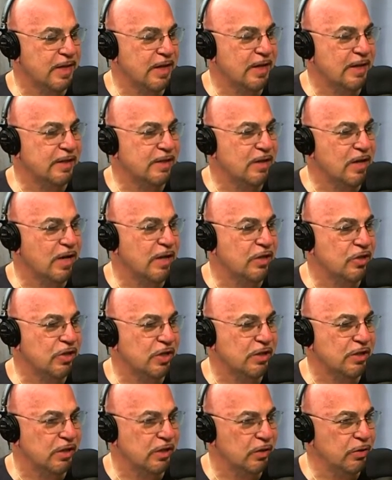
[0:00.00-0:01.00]
is that it's not
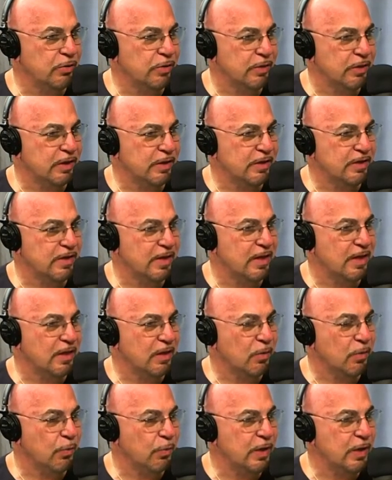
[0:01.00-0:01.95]
just gluten; it's that the